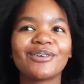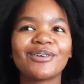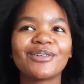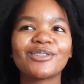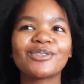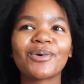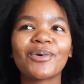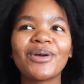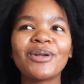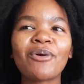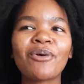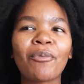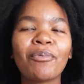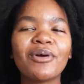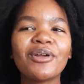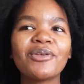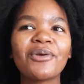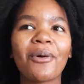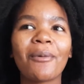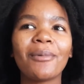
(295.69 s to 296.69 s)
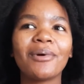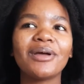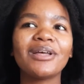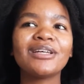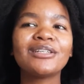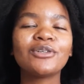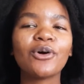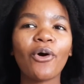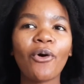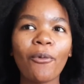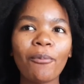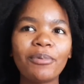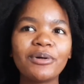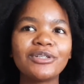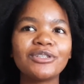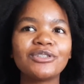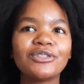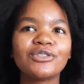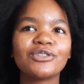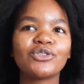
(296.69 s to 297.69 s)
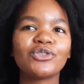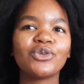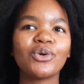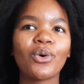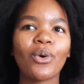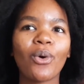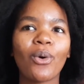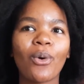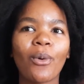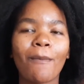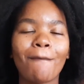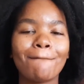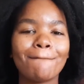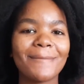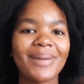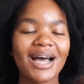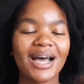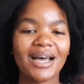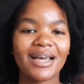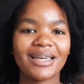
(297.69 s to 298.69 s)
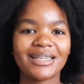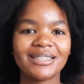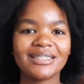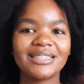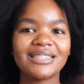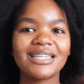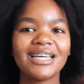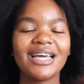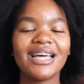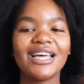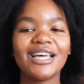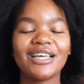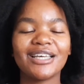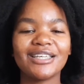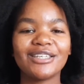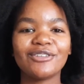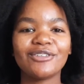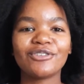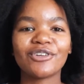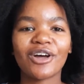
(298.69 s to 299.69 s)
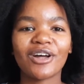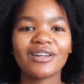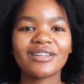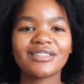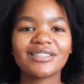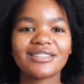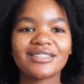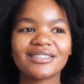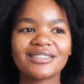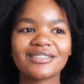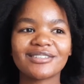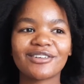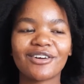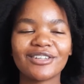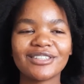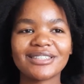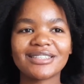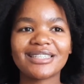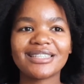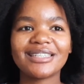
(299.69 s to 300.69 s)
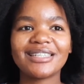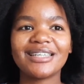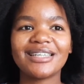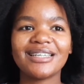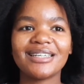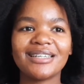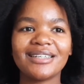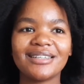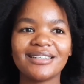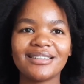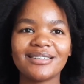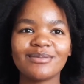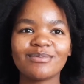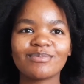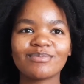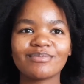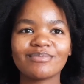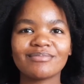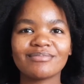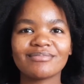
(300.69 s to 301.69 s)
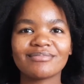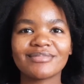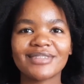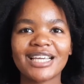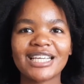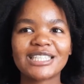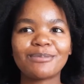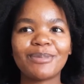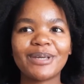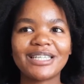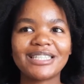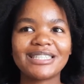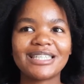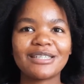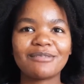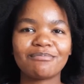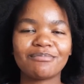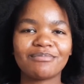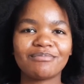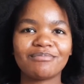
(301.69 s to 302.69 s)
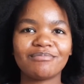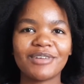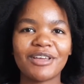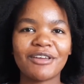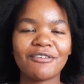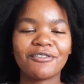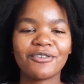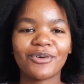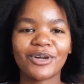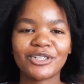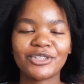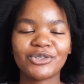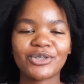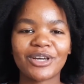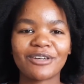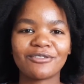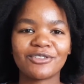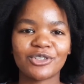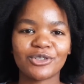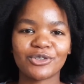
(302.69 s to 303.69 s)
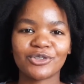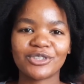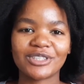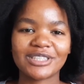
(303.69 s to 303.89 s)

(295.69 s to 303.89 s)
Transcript: So it opens your mind you're not constantly expecting everyone to have children.